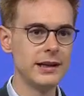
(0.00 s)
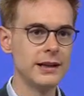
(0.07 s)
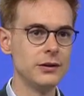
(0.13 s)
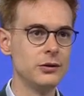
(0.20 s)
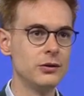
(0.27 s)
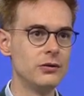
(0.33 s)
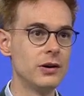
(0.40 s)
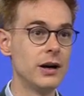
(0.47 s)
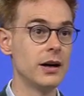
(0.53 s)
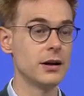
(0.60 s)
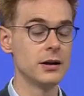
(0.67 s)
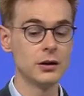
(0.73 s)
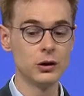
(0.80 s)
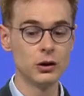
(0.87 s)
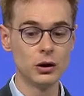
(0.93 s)
This week, we'll
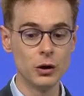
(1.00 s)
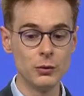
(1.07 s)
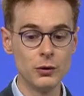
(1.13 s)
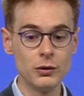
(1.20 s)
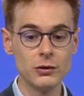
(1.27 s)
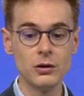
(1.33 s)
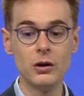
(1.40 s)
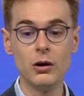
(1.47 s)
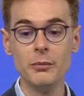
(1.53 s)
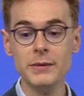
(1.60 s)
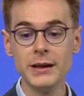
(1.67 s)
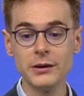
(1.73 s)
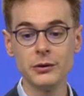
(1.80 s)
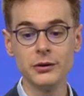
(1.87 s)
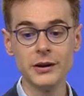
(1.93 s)
all have an opportunity to
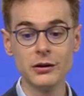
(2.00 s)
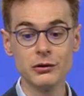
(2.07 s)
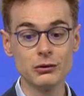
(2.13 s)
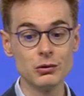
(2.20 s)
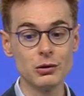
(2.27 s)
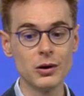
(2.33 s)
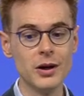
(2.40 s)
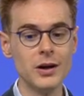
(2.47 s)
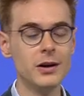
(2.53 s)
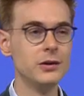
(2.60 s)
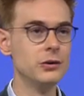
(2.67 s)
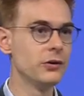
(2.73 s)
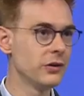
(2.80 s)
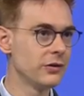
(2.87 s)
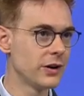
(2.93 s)
see how,
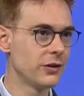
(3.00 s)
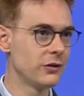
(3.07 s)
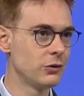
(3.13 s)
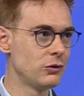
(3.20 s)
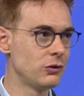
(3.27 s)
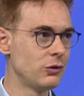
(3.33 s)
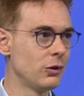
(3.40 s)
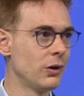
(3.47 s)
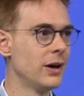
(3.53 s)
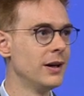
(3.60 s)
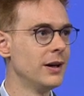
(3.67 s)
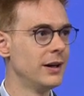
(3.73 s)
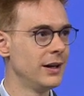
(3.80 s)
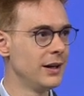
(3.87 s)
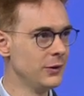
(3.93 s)
by
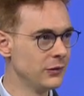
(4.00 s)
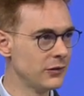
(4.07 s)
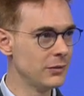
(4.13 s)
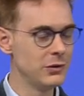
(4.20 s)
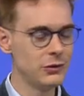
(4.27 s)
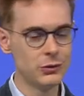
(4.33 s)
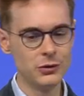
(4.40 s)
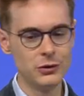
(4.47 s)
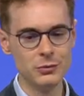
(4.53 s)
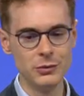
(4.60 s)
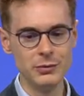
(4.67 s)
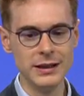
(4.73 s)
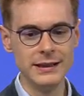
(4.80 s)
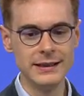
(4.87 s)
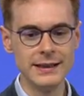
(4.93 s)
updating our
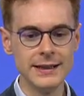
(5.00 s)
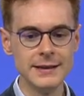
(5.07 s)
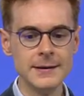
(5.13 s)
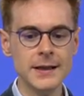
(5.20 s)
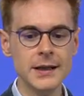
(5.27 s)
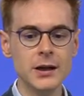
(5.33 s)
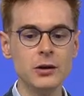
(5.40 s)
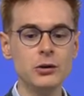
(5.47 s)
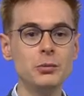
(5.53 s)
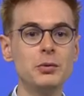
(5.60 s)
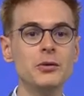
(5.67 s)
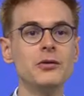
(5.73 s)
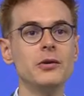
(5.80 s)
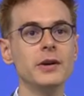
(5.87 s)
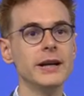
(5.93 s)
infrastructure and our
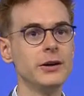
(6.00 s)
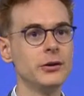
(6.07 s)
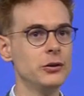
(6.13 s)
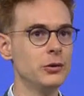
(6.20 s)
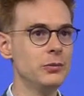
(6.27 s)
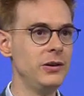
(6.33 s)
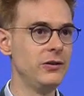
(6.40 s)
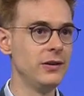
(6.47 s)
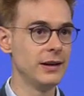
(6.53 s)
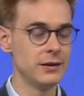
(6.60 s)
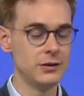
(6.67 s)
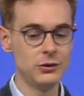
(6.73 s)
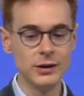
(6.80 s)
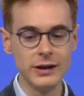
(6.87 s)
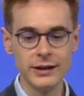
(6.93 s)
travelling habits,
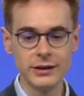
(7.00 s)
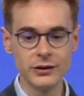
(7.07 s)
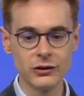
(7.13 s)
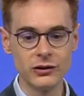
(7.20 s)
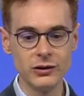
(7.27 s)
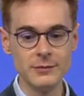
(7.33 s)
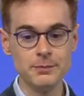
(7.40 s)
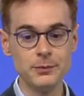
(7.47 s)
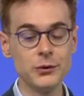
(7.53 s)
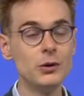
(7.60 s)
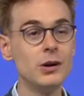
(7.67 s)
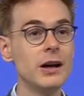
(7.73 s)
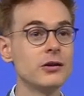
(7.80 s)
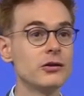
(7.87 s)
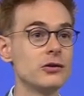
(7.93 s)
we can
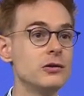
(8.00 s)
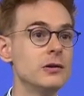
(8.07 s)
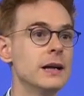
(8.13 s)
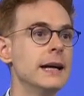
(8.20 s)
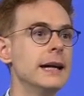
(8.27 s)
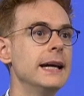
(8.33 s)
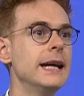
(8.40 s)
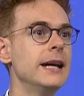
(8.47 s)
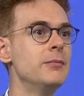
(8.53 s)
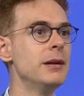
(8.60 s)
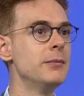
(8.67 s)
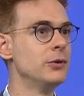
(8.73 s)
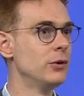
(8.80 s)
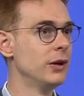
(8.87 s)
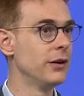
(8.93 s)
save energy,
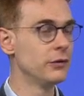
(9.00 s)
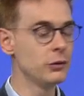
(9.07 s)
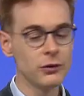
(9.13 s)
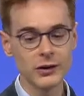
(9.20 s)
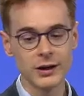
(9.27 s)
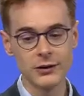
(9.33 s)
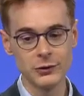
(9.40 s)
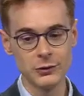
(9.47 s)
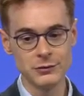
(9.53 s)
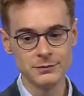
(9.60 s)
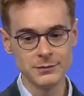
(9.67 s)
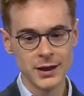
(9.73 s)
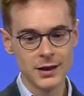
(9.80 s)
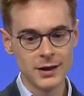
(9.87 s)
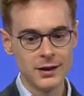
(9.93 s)
money, and
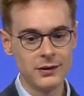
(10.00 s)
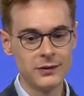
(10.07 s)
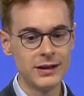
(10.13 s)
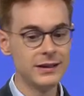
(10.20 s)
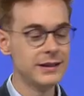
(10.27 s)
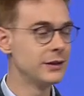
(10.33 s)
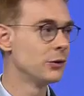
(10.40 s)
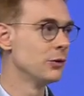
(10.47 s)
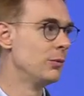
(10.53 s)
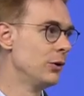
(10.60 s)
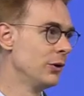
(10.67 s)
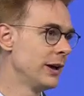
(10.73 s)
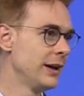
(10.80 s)
even frustration,